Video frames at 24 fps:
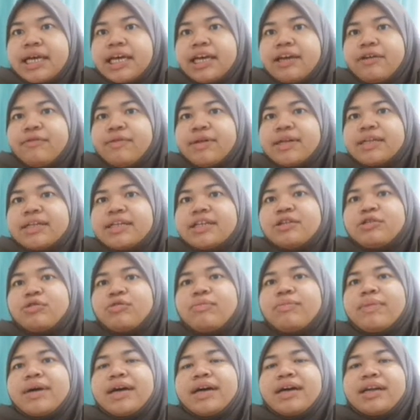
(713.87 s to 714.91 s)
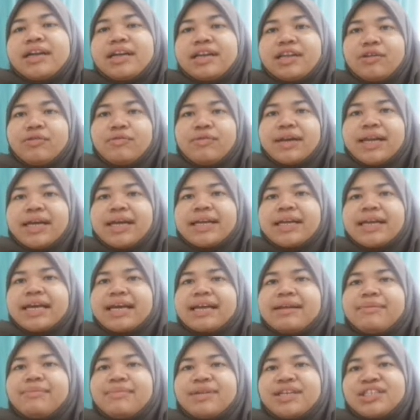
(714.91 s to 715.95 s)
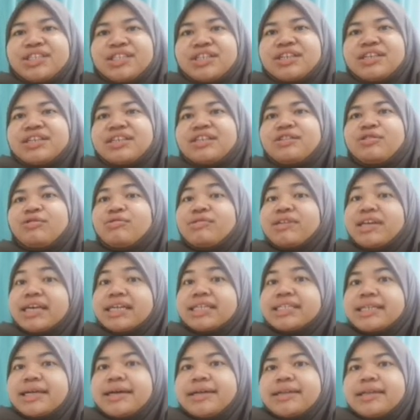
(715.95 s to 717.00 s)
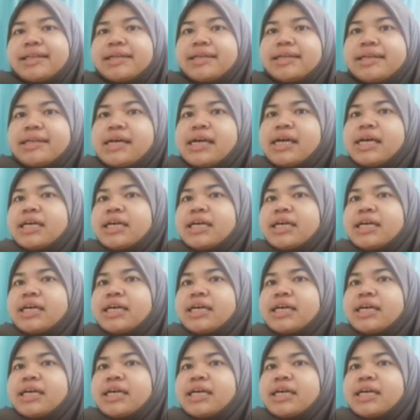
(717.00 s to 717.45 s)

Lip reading: it will need to buy a new land and machinery to get started.